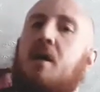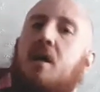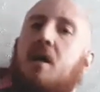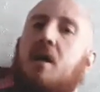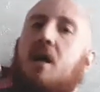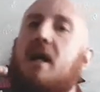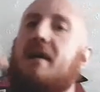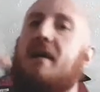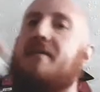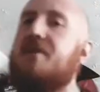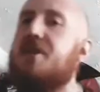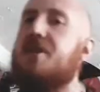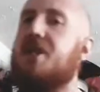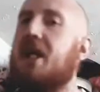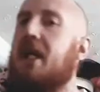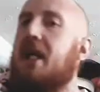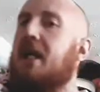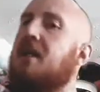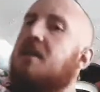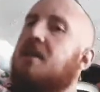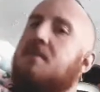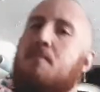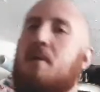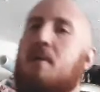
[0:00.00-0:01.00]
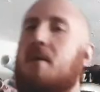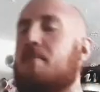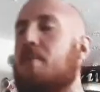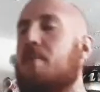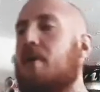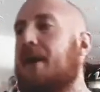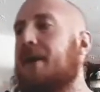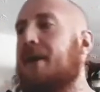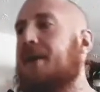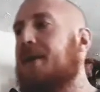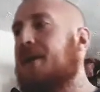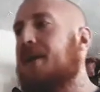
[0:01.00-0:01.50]
I've changed my
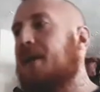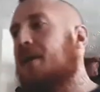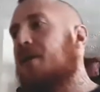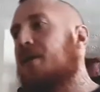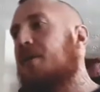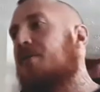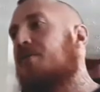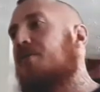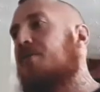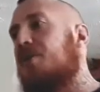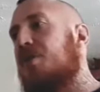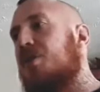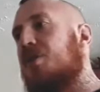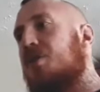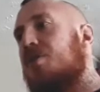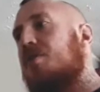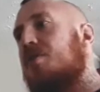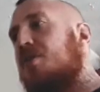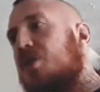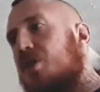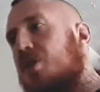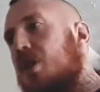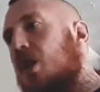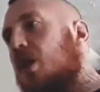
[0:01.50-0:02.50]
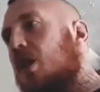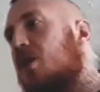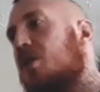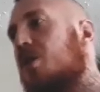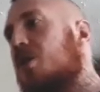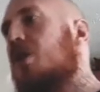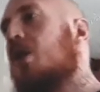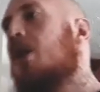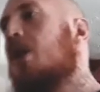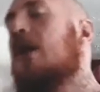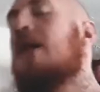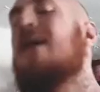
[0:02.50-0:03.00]
branding of
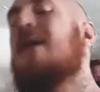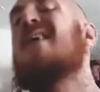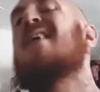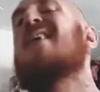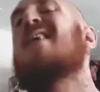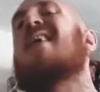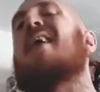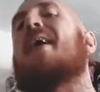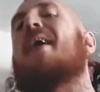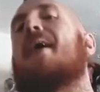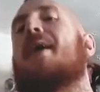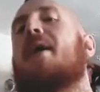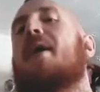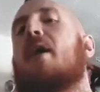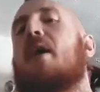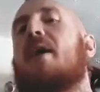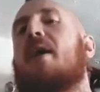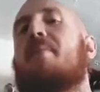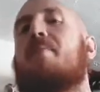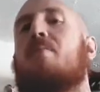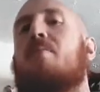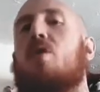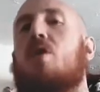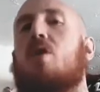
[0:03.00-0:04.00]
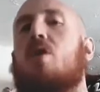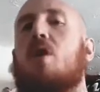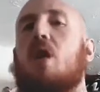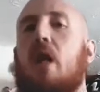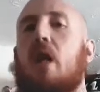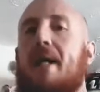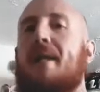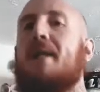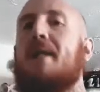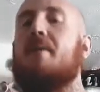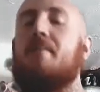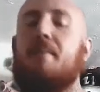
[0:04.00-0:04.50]
such and I'm
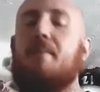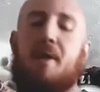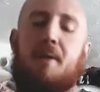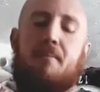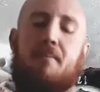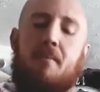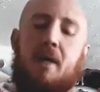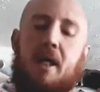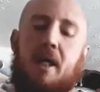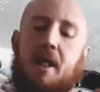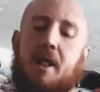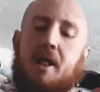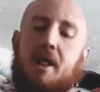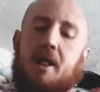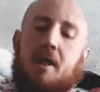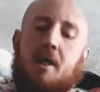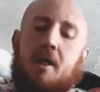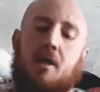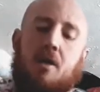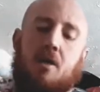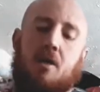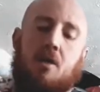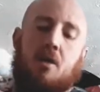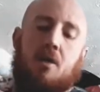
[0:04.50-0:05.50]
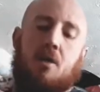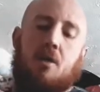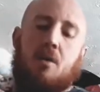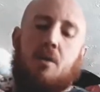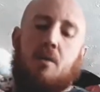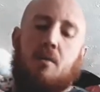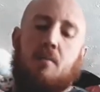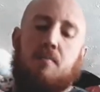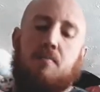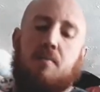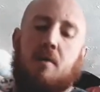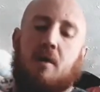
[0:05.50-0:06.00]
going to be making a
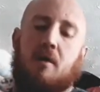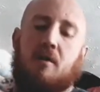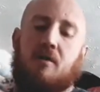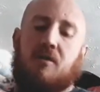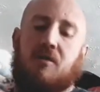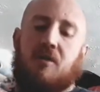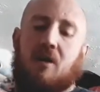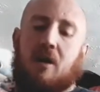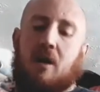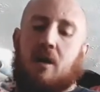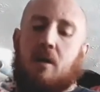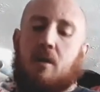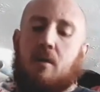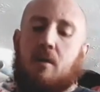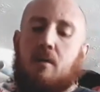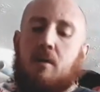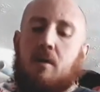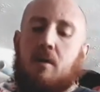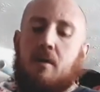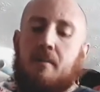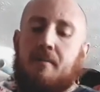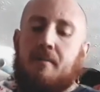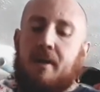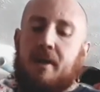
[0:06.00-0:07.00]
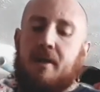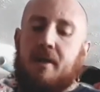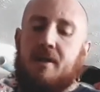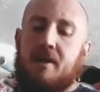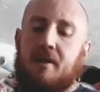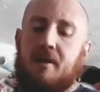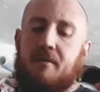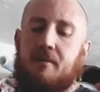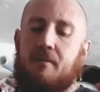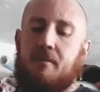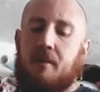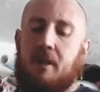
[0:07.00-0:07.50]
new profile
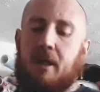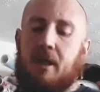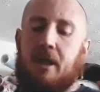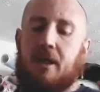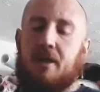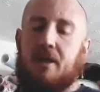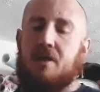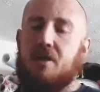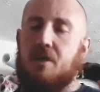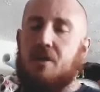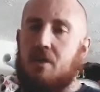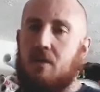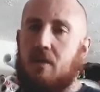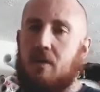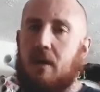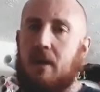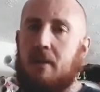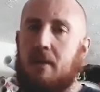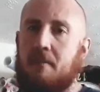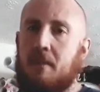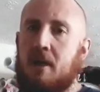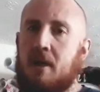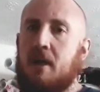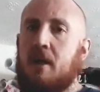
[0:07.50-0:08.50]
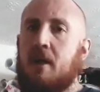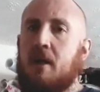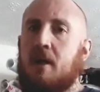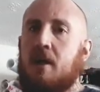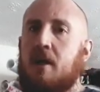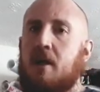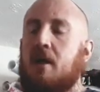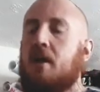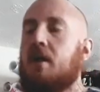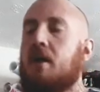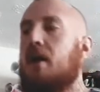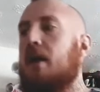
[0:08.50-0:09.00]
picture for my Instagram
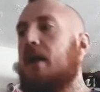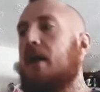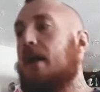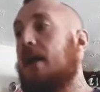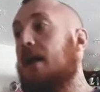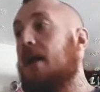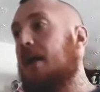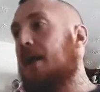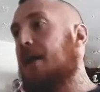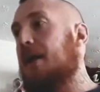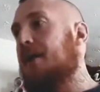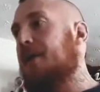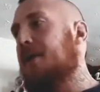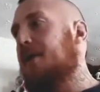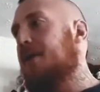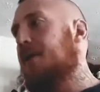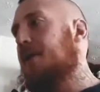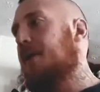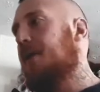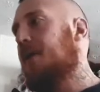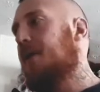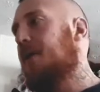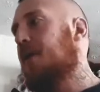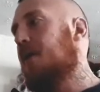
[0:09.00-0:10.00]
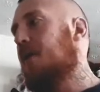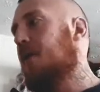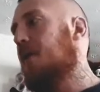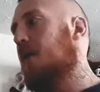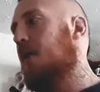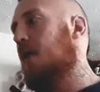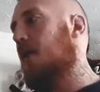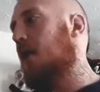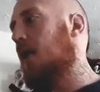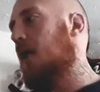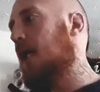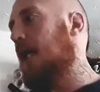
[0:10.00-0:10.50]
and
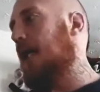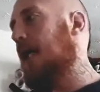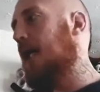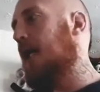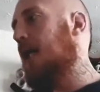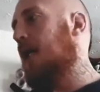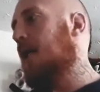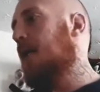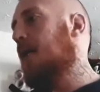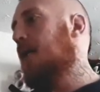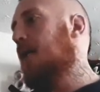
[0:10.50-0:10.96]
I